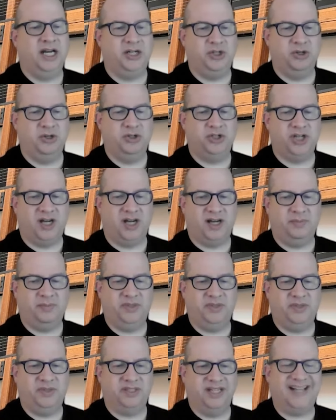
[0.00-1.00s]
And your
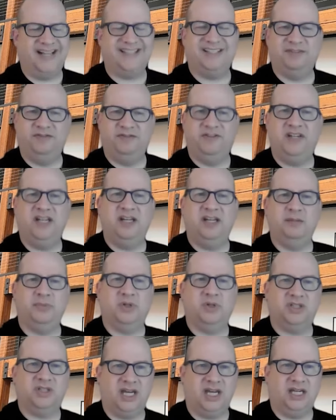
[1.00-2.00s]
job is not to fit in
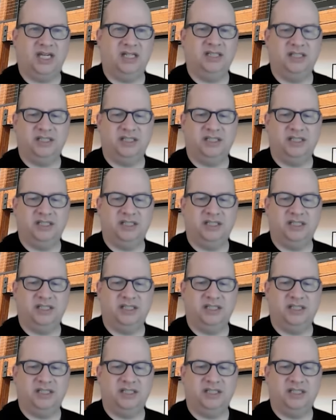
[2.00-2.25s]
per se,